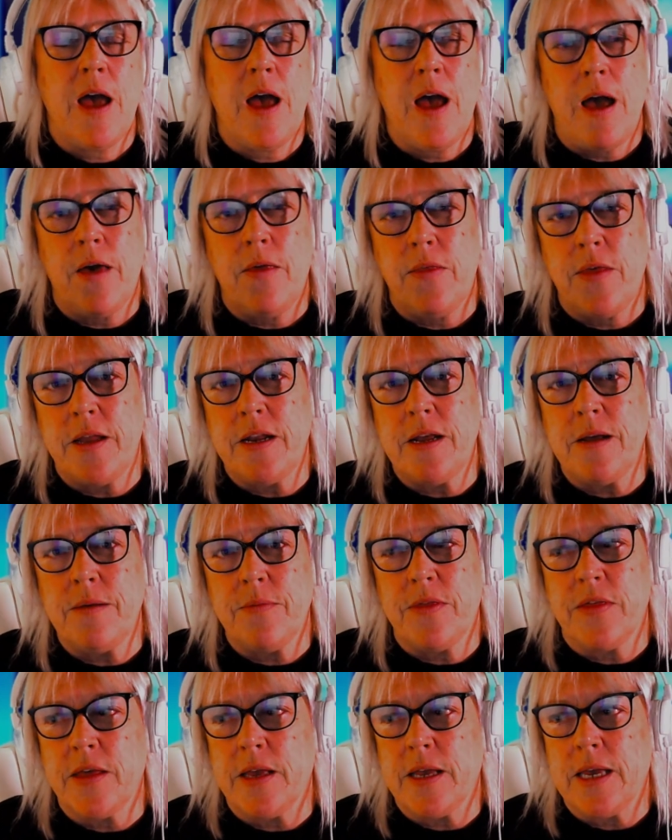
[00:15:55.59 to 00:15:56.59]
And then I'm
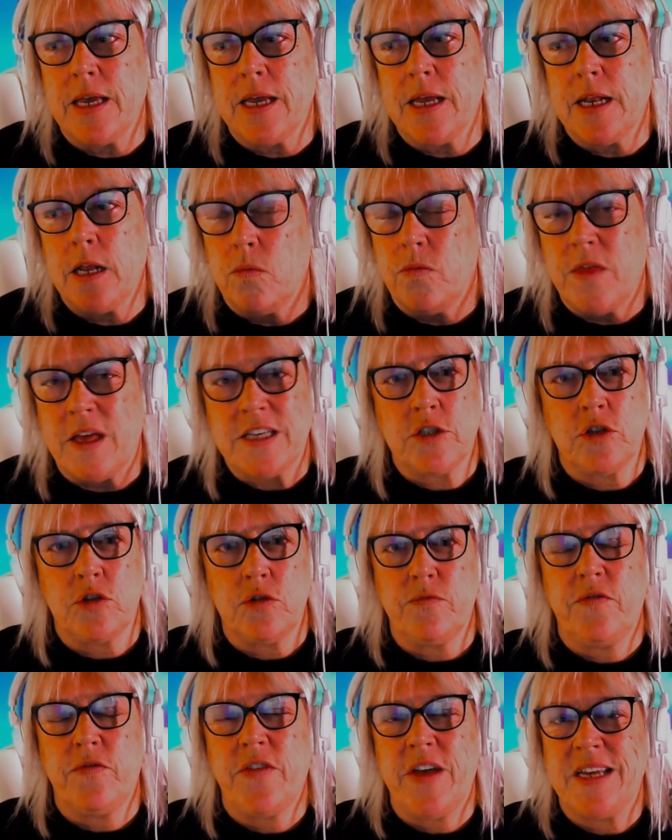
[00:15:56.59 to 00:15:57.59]
thinking that's an
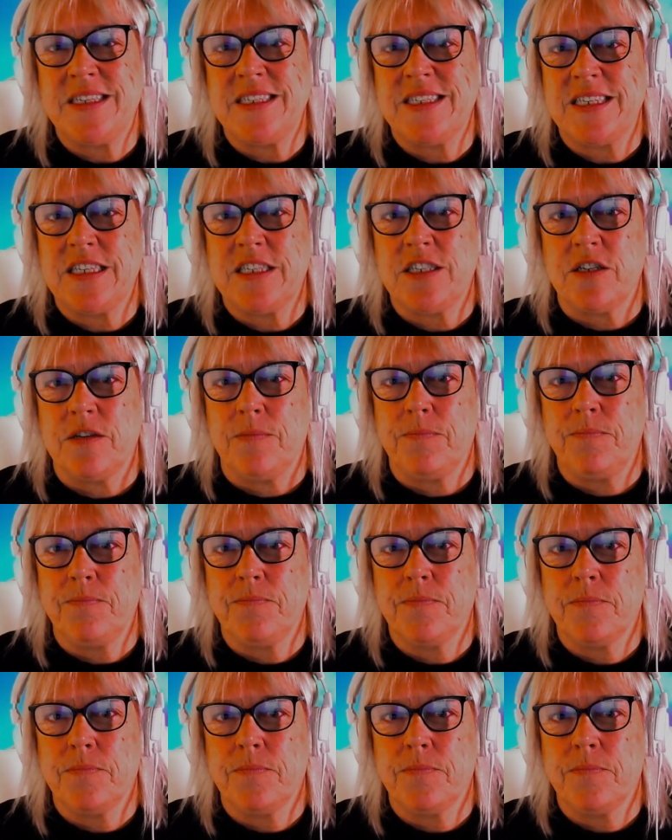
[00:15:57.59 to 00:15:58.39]
unfair system.